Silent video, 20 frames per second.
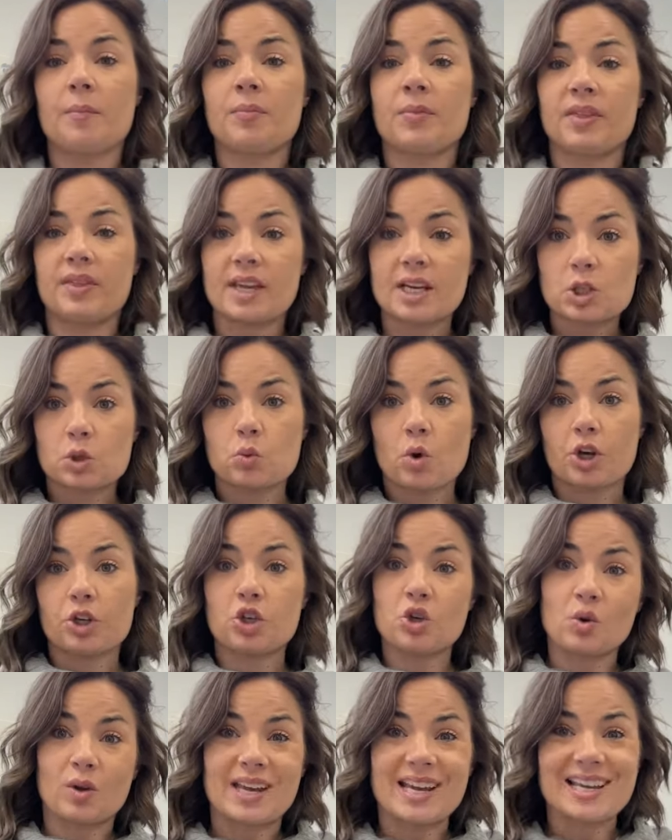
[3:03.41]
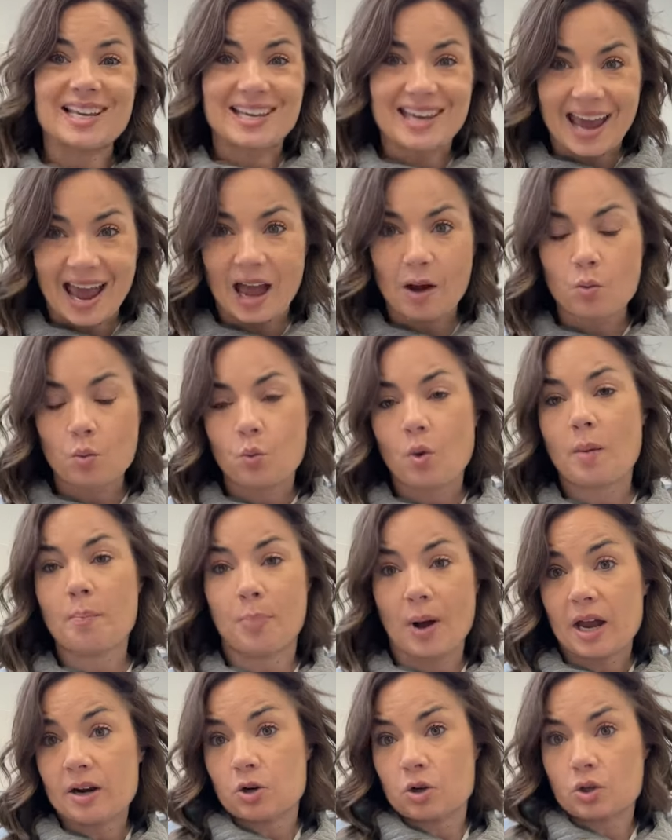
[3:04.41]
This one, you can get
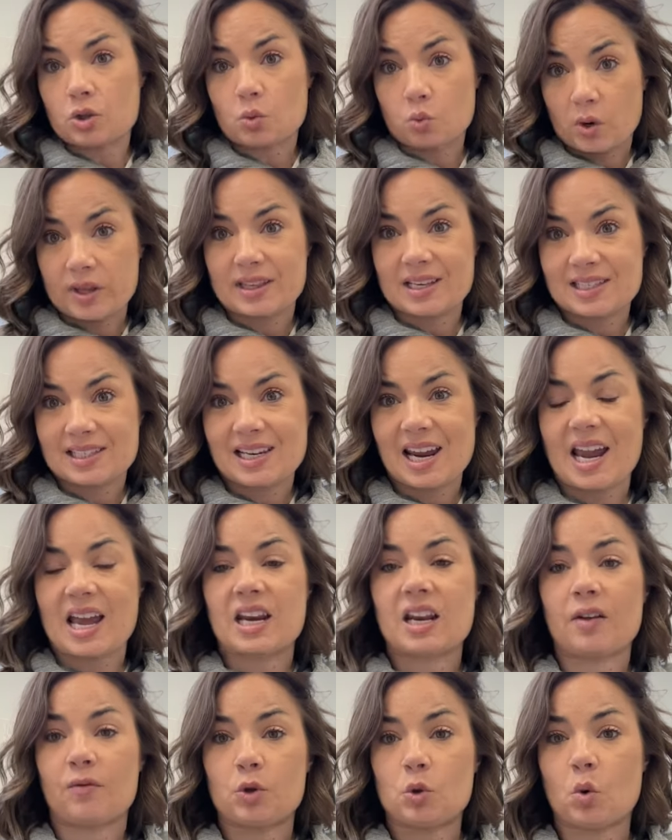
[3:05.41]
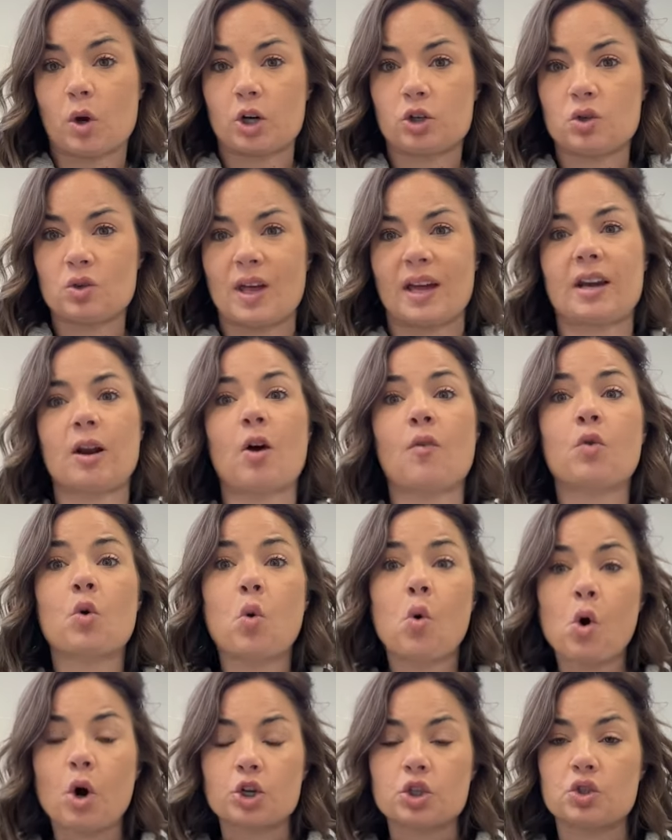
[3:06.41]
bundles with a stand if you want to do that. Now, of
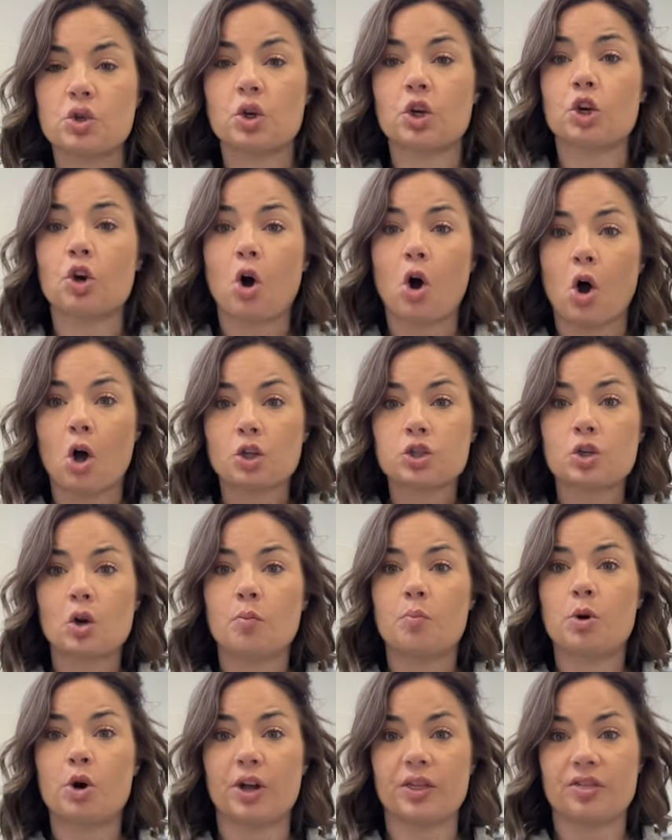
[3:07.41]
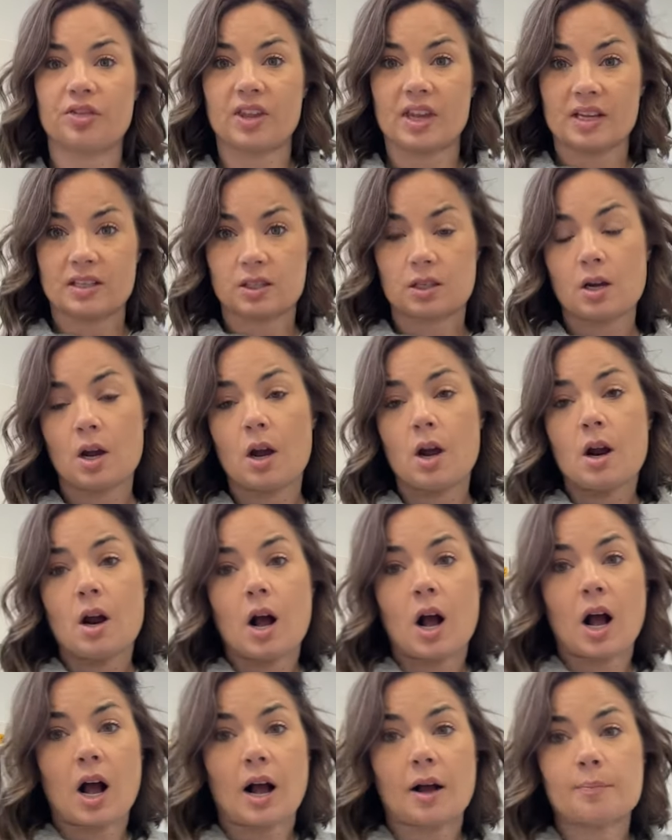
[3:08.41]
course, you can also put this
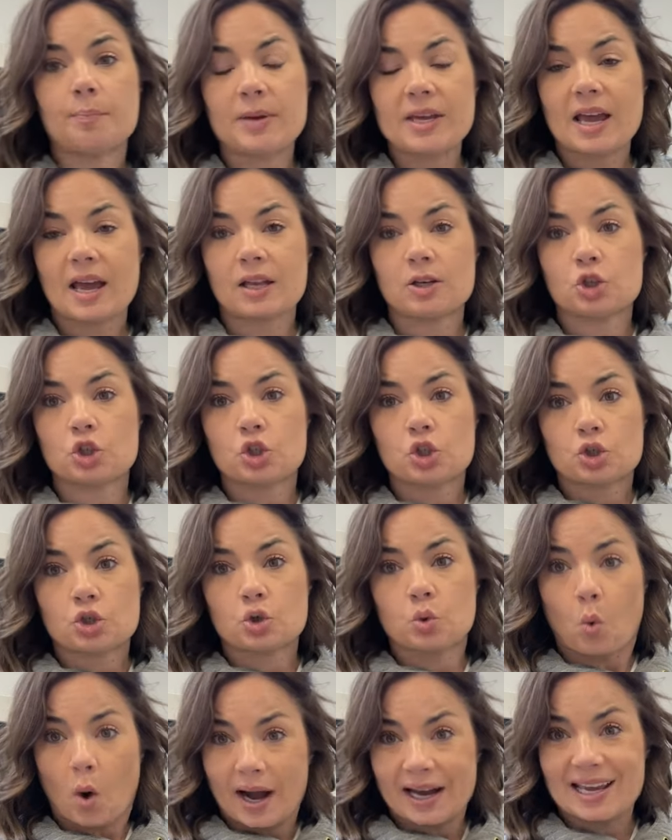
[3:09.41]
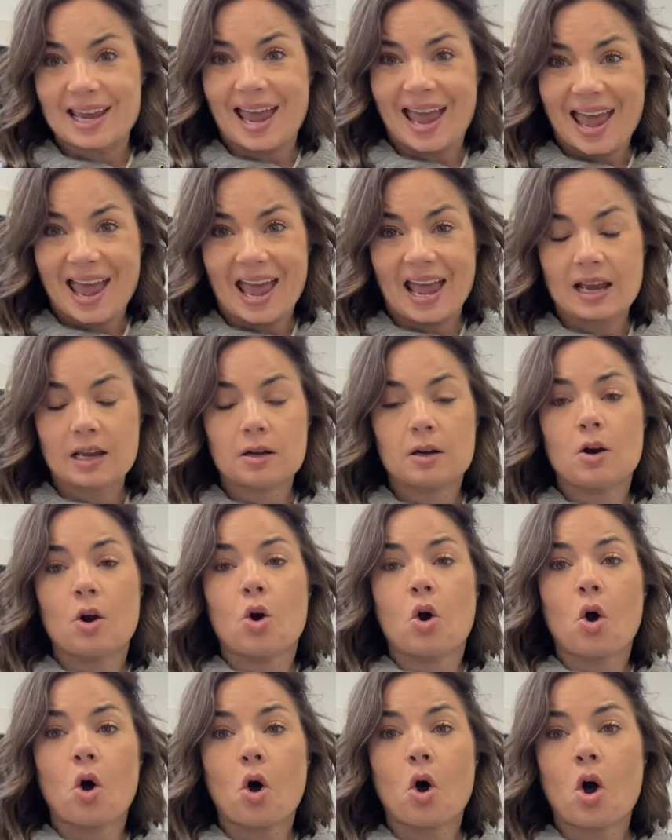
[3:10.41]
BN-20A
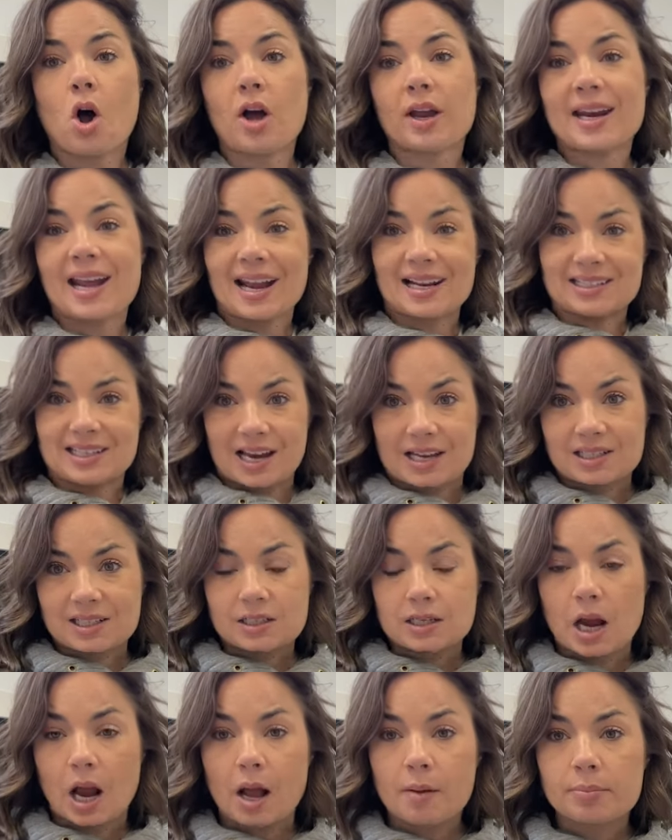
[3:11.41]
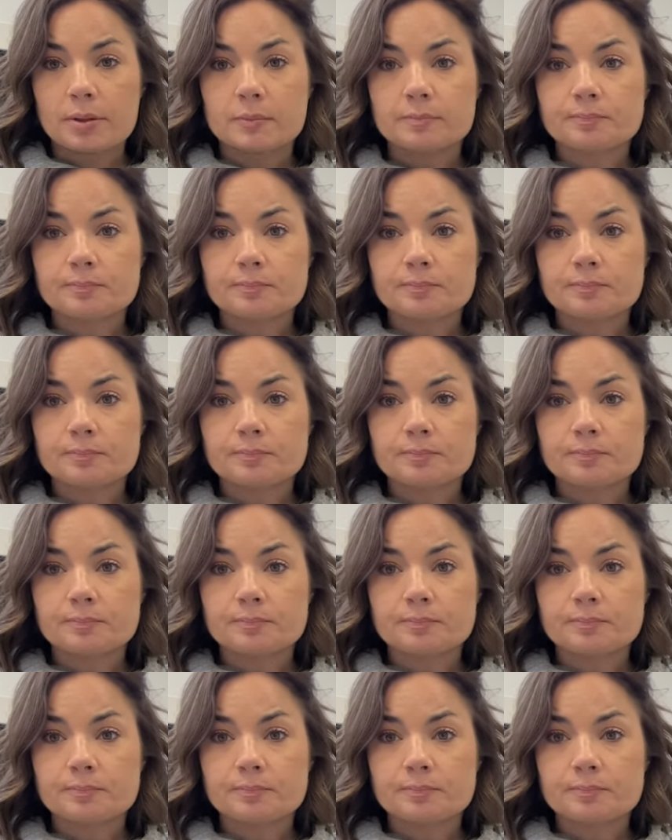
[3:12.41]
on a desktop.